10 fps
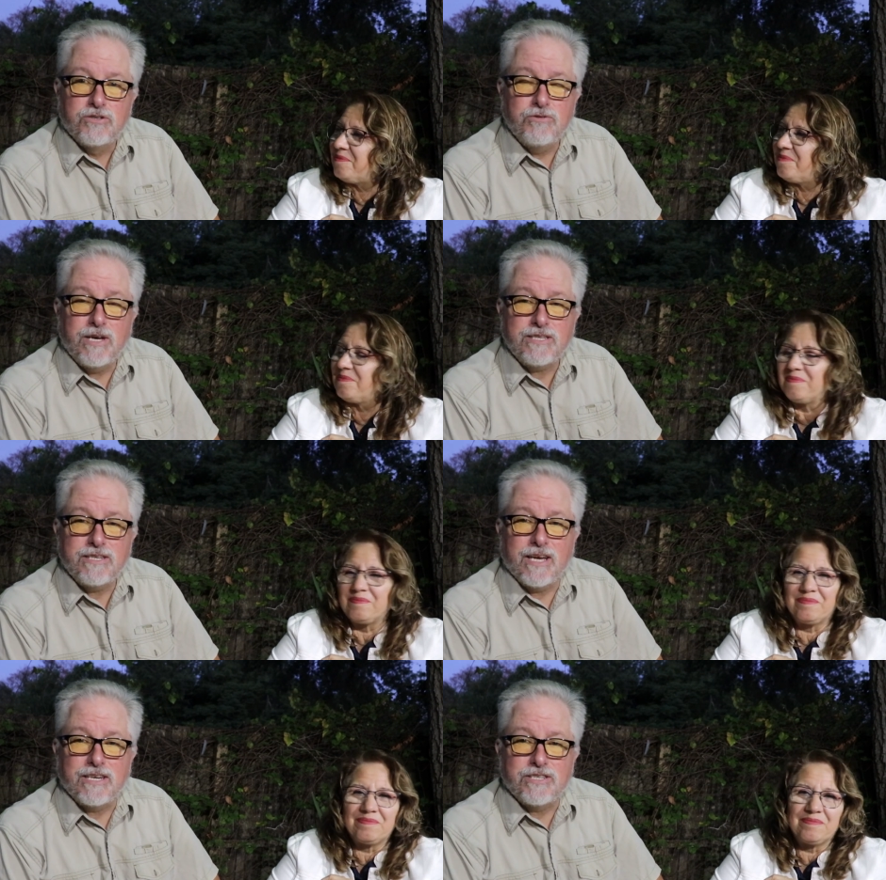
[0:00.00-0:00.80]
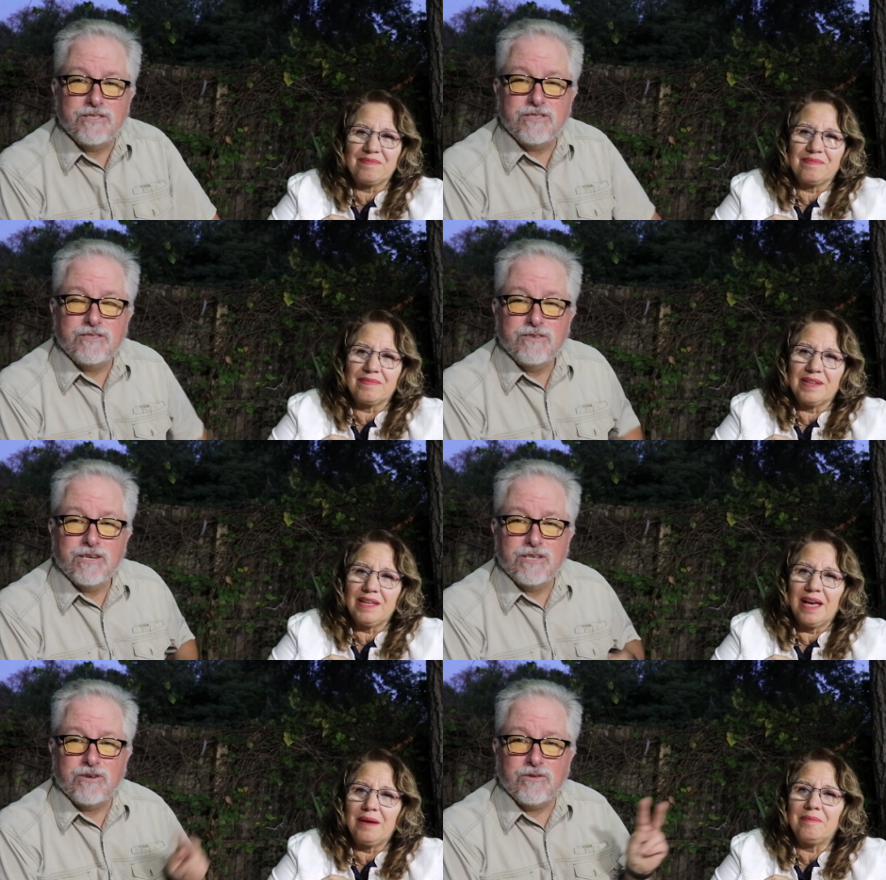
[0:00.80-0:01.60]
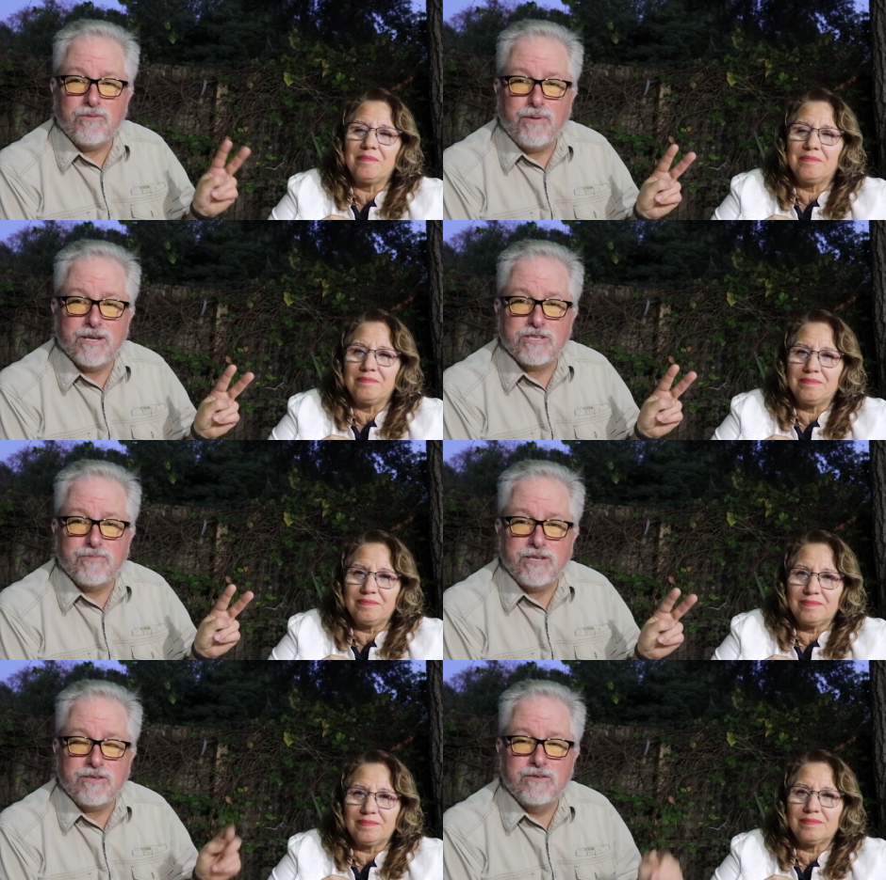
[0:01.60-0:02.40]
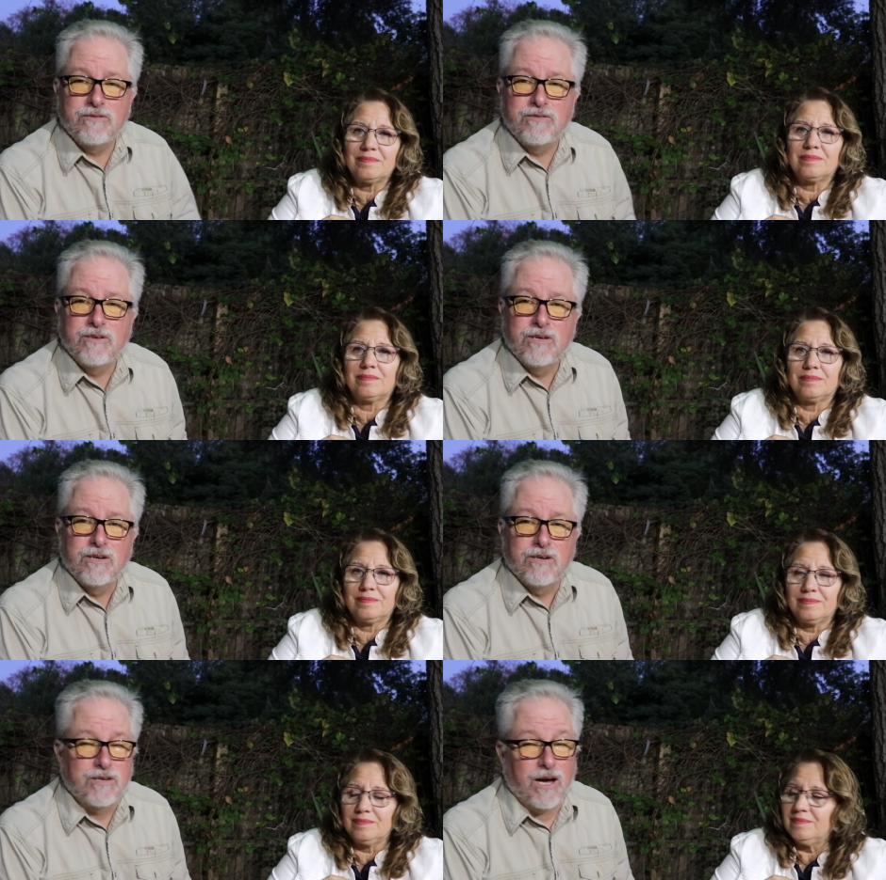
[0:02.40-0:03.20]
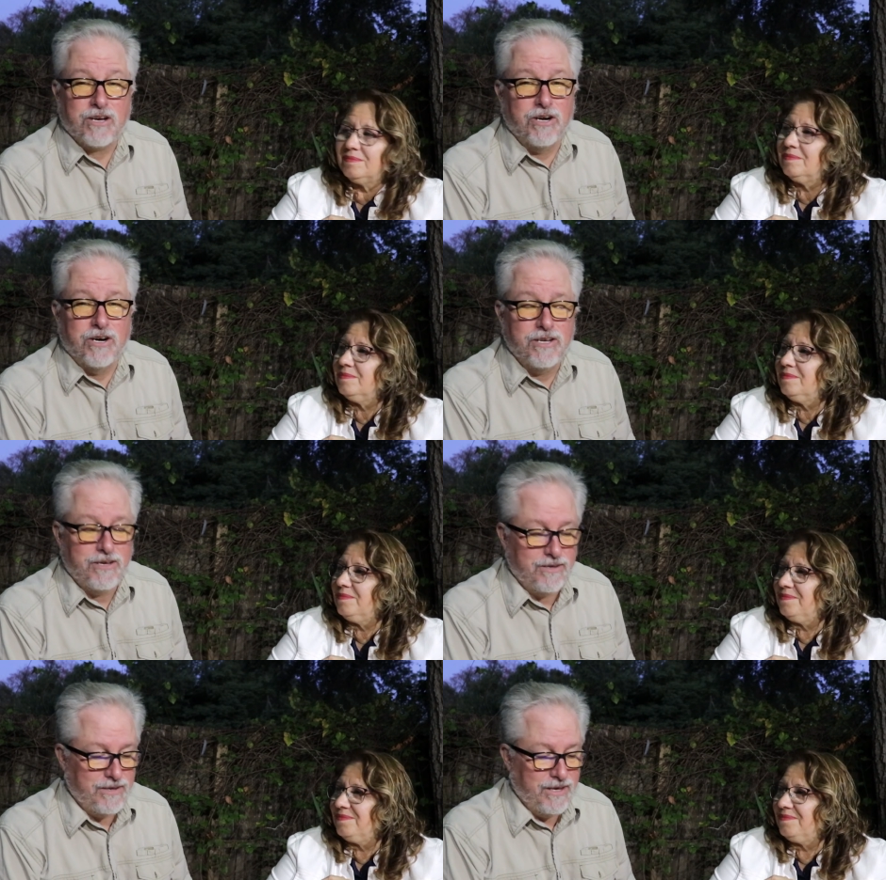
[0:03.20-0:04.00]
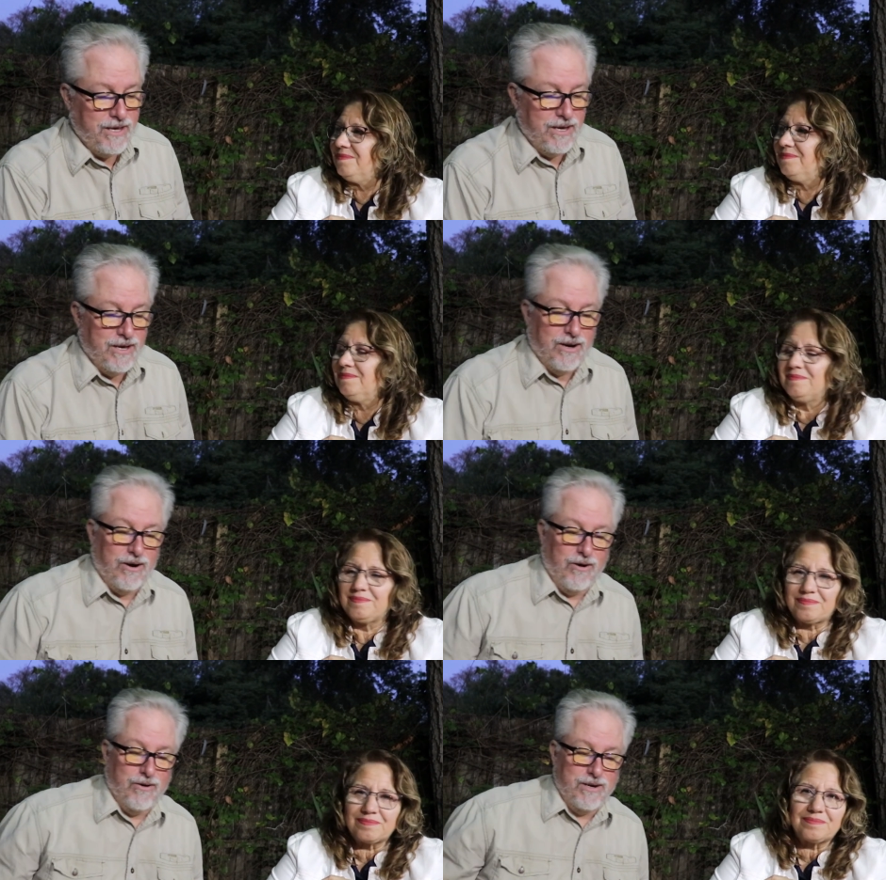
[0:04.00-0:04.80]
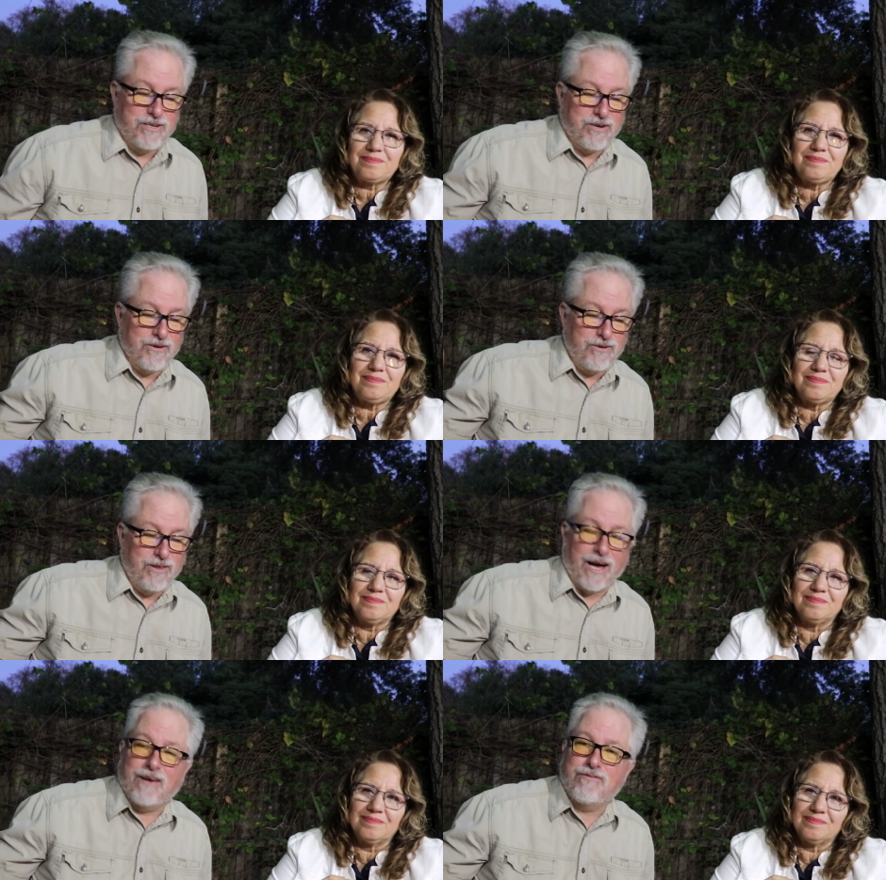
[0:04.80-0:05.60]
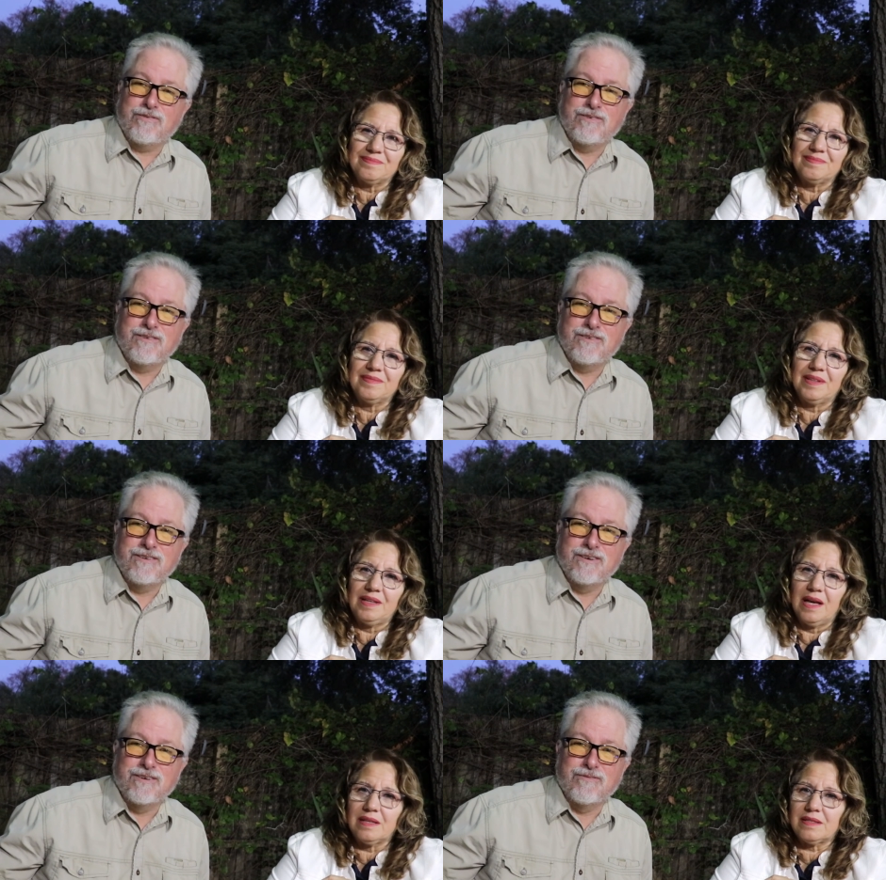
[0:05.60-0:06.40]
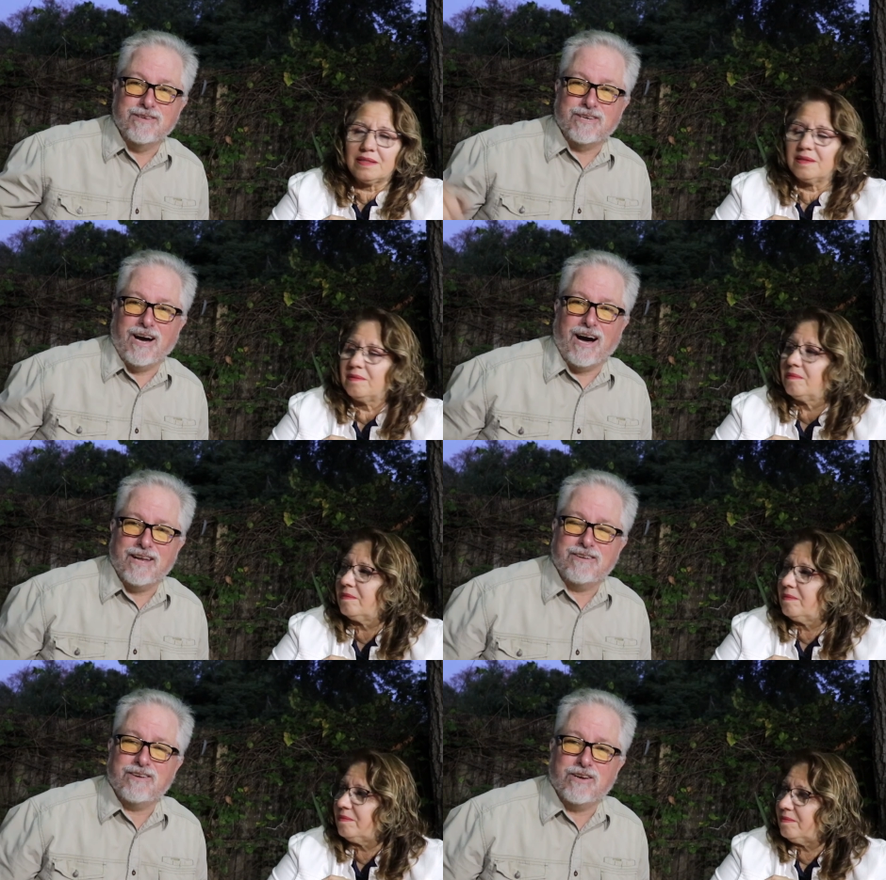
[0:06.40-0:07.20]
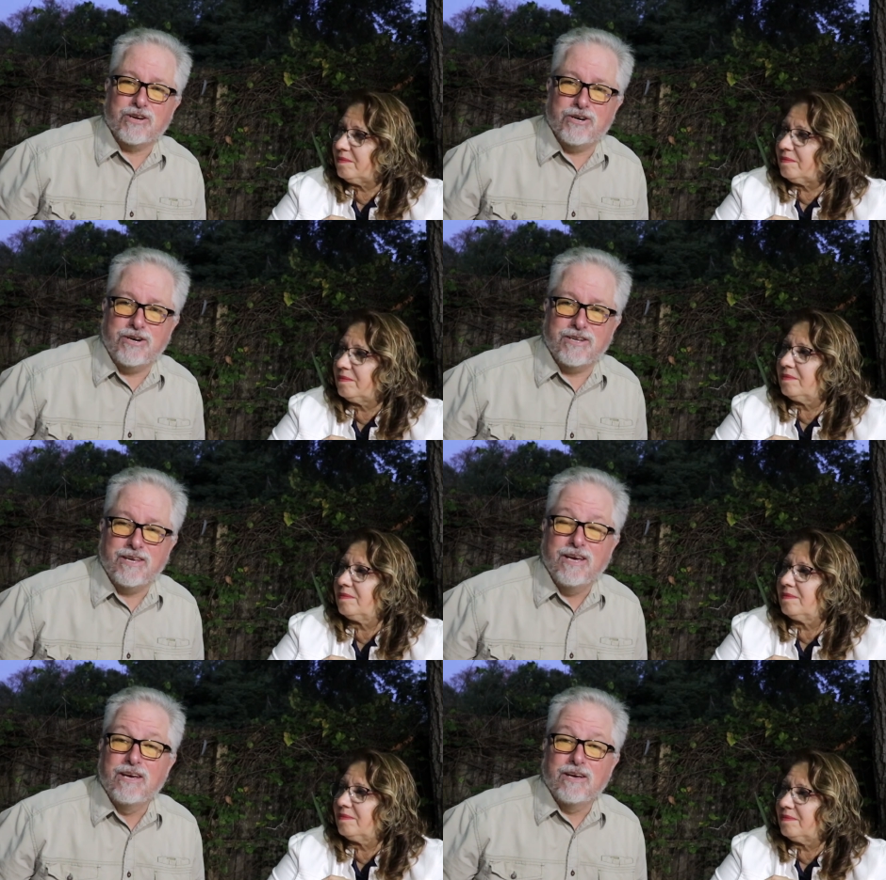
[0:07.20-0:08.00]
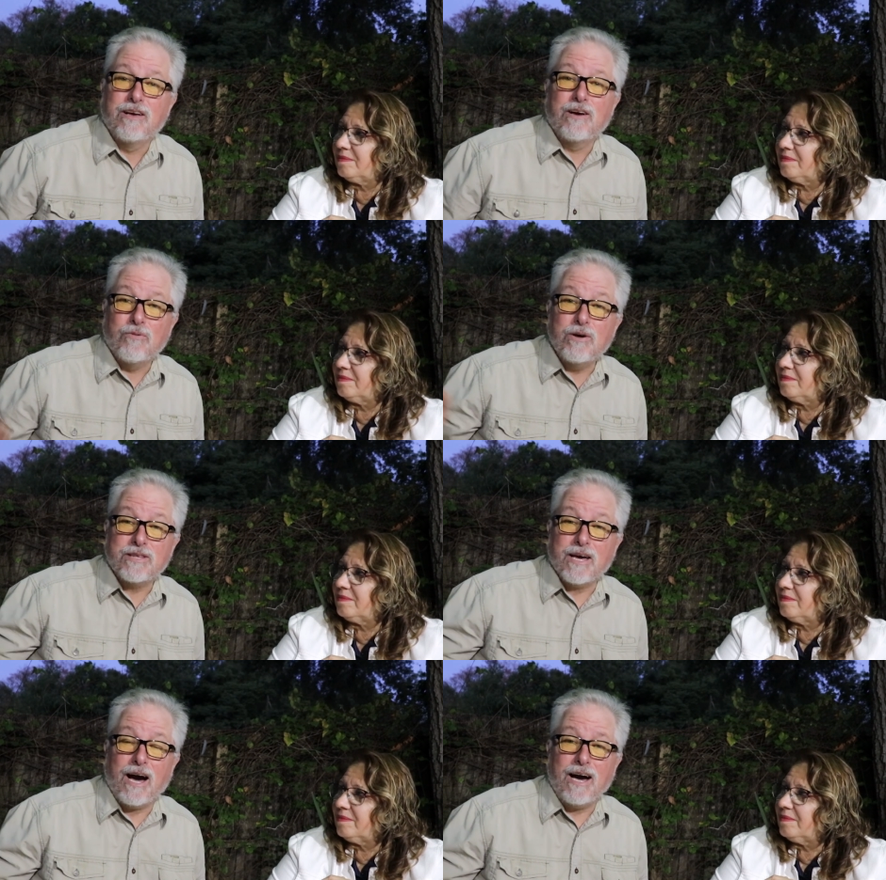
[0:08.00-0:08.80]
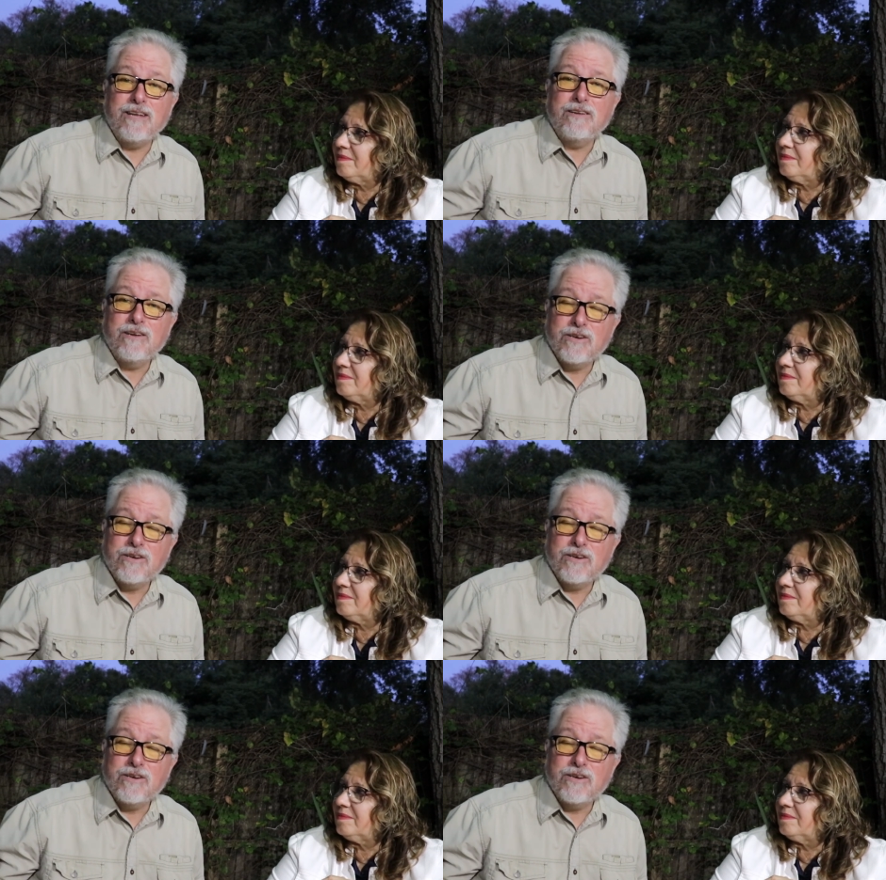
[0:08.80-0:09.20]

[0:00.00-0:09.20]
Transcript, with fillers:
Speaker 1: Two destinations: eternal punishment, not good, mm-hmm. or eternal life, yes. with God, good. With God,